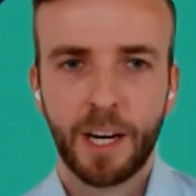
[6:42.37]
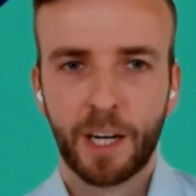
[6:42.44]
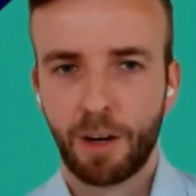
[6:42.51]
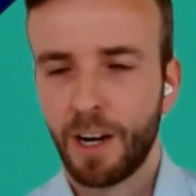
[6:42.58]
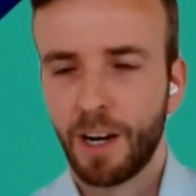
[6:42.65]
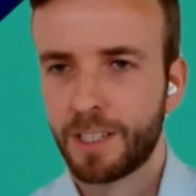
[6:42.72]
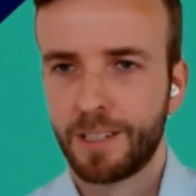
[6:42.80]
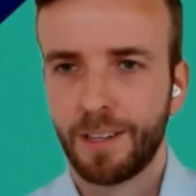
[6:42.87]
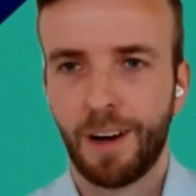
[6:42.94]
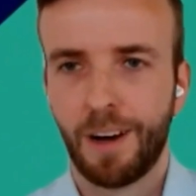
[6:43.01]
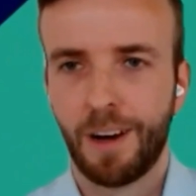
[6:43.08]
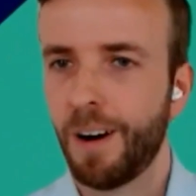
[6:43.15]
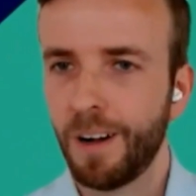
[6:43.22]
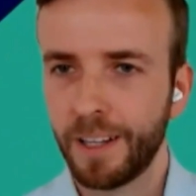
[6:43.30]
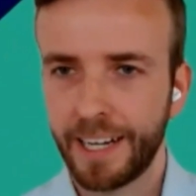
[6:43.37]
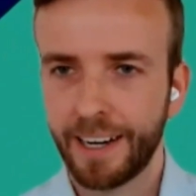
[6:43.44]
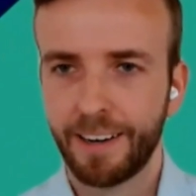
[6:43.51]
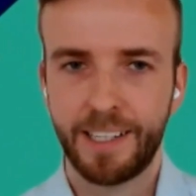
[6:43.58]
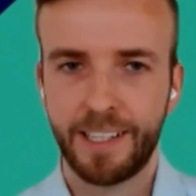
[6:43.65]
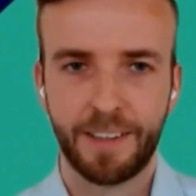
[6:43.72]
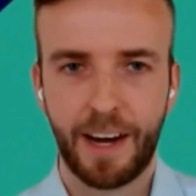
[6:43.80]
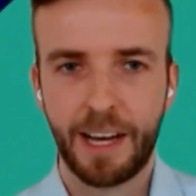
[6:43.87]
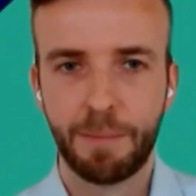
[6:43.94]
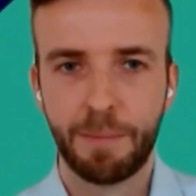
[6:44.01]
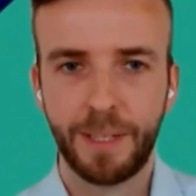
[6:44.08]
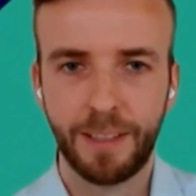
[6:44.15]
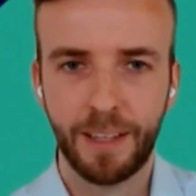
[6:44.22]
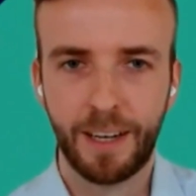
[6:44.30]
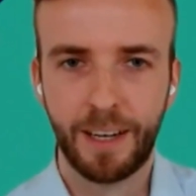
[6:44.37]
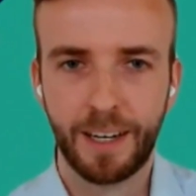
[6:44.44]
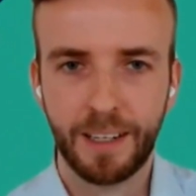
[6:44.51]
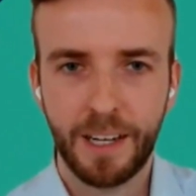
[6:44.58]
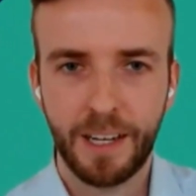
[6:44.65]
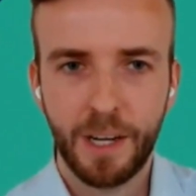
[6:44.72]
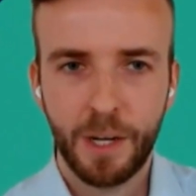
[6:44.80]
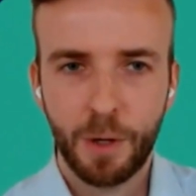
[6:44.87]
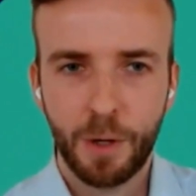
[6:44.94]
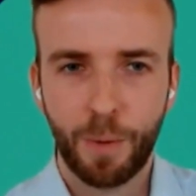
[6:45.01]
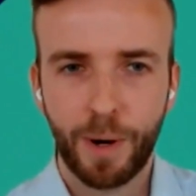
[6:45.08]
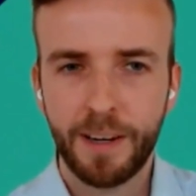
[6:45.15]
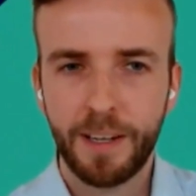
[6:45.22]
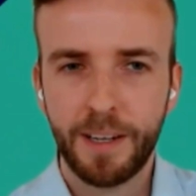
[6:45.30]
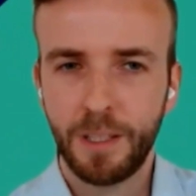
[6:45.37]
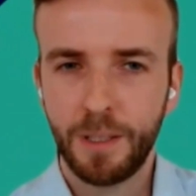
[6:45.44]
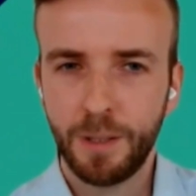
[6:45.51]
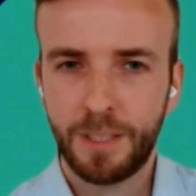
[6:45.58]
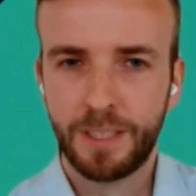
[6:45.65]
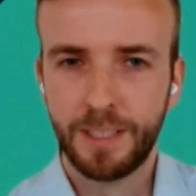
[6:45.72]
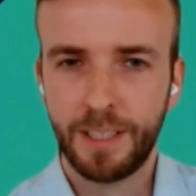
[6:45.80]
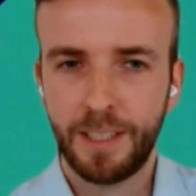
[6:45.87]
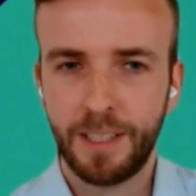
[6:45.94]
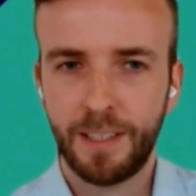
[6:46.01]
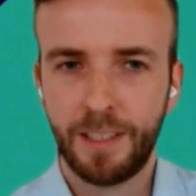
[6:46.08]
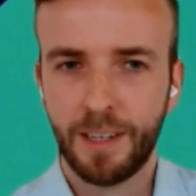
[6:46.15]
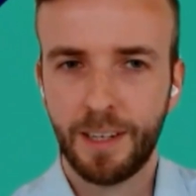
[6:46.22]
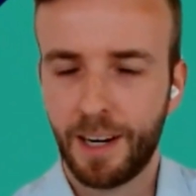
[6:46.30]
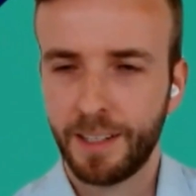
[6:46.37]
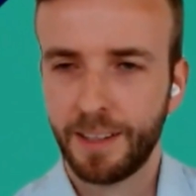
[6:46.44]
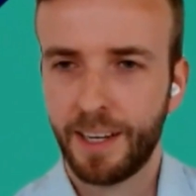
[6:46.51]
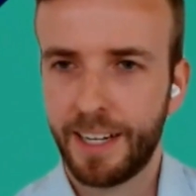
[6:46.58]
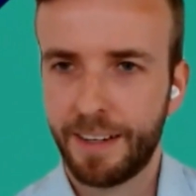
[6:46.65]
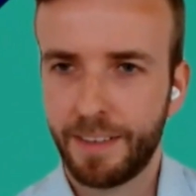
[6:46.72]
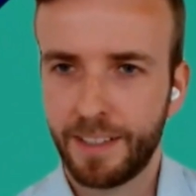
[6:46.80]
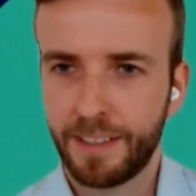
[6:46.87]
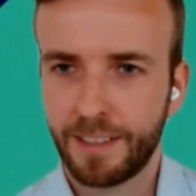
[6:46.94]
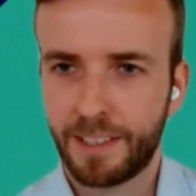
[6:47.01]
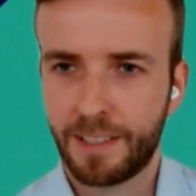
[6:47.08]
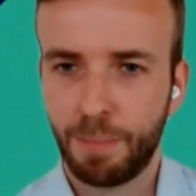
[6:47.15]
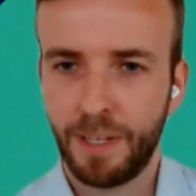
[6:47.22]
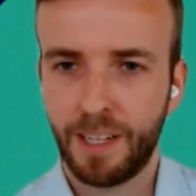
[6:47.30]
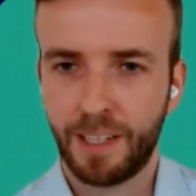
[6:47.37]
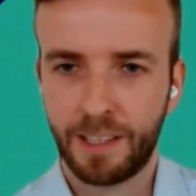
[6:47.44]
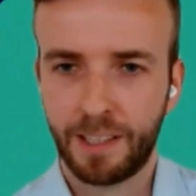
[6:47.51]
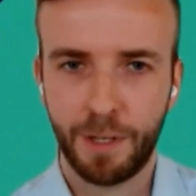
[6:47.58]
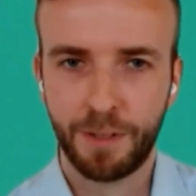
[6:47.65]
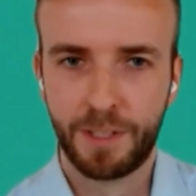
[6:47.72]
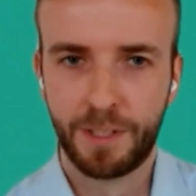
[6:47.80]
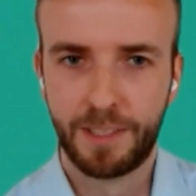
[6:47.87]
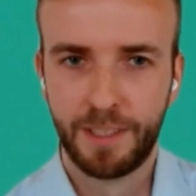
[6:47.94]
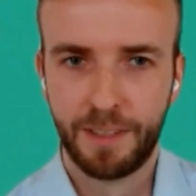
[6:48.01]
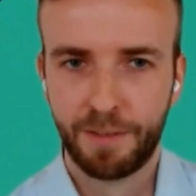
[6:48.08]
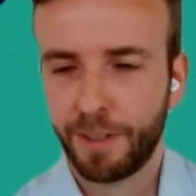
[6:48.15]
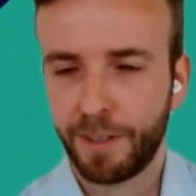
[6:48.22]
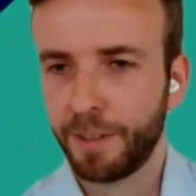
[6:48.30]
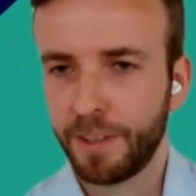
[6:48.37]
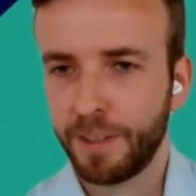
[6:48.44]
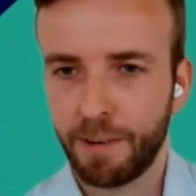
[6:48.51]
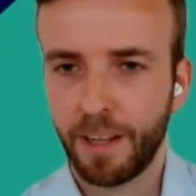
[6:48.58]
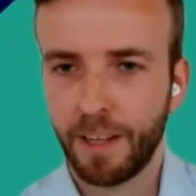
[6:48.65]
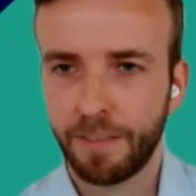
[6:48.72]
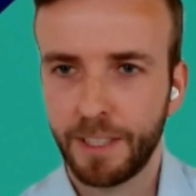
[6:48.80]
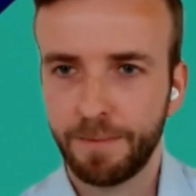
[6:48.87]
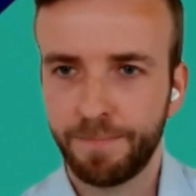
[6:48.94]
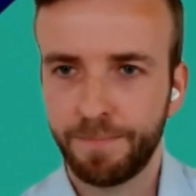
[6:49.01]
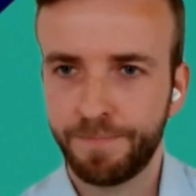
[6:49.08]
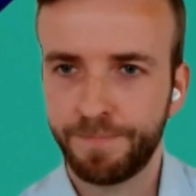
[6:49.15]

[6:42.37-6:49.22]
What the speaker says: across all areas of IP law, where do you see online evidence being the most frequently relevant?